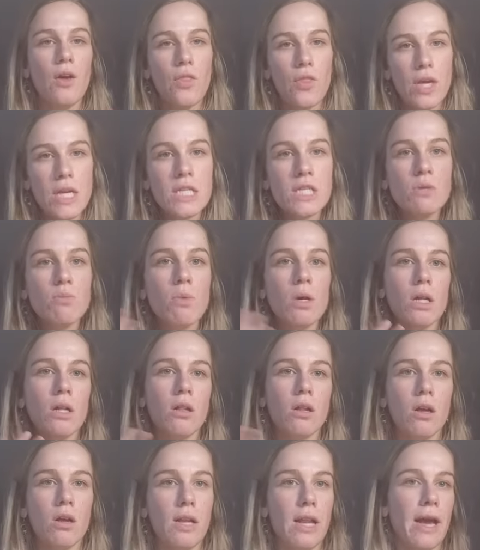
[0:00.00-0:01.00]
This
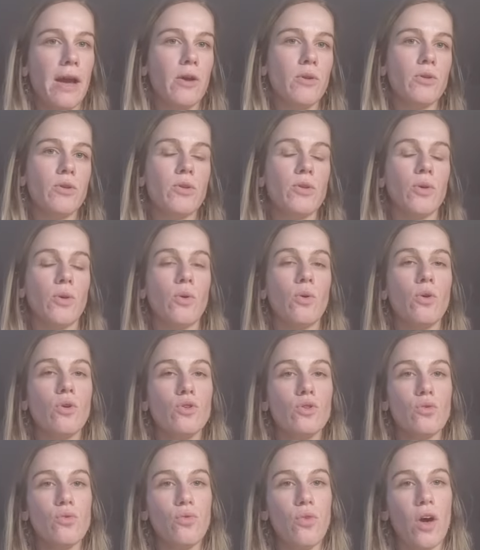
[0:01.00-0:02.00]
will allow you
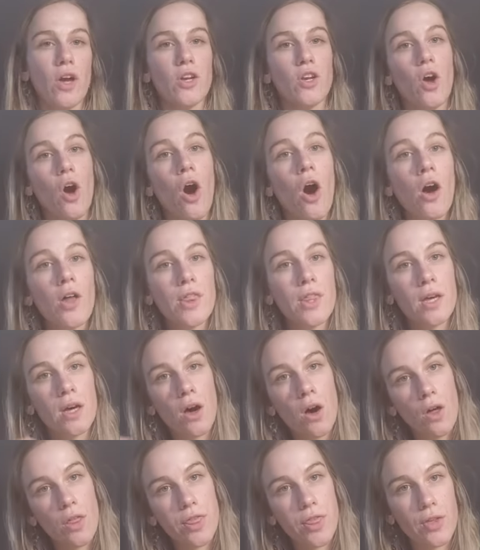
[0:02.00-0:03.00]
to find other
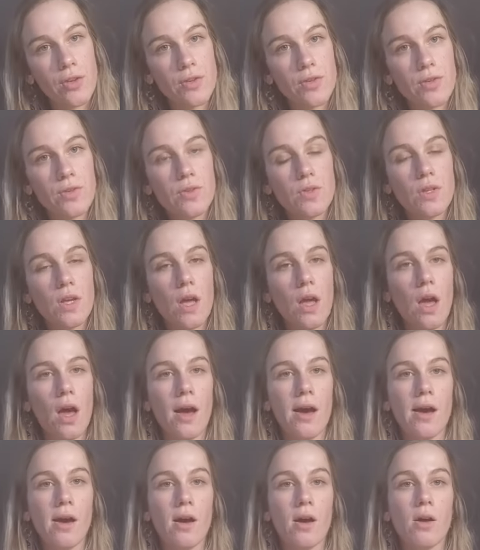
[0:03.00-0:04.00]
authors
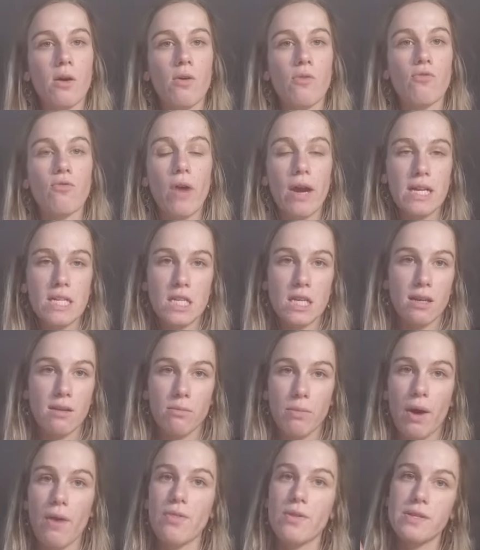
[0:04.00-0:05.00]
writing
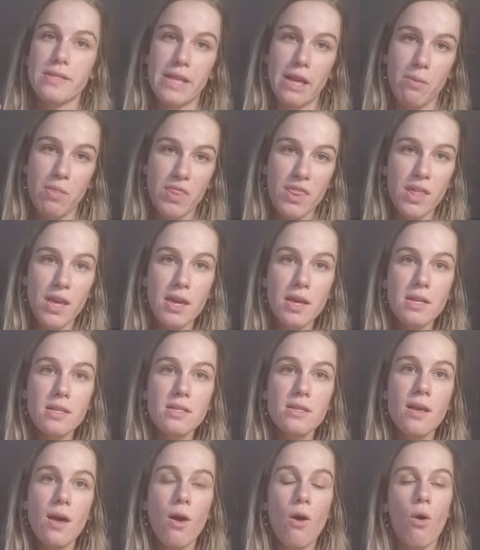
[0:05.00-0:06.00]
about the same
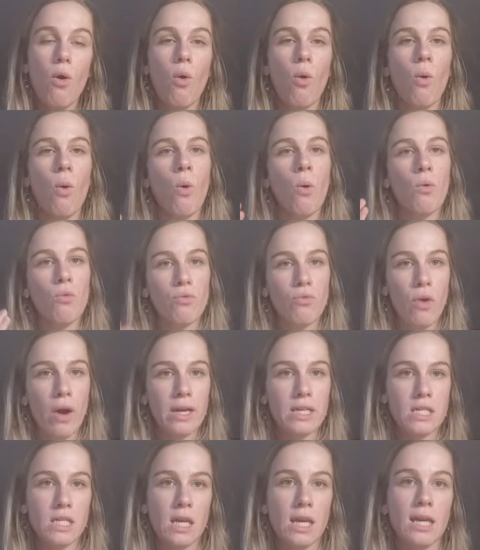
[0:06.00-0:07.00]
things, or
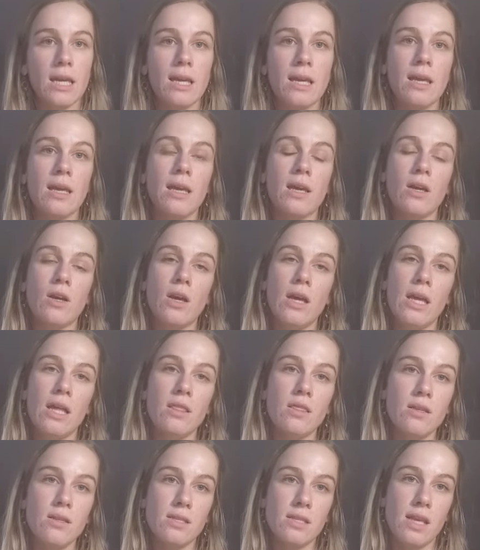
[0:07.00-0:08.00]
writing
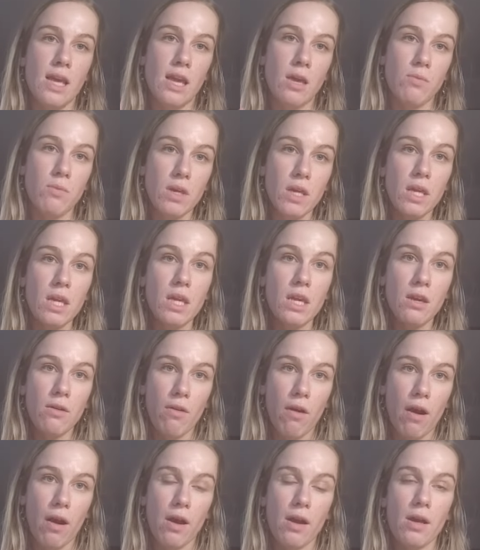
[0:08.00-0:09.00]
in the same
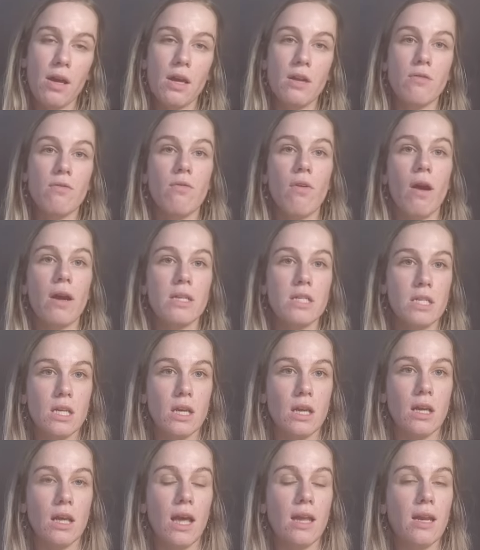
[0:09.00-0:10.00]
era and
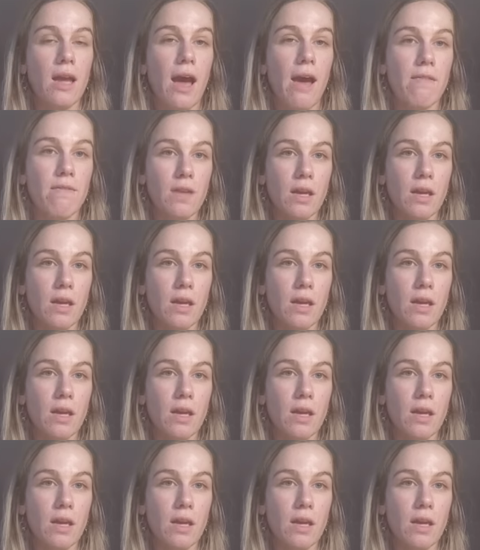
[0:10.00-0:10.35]
writing and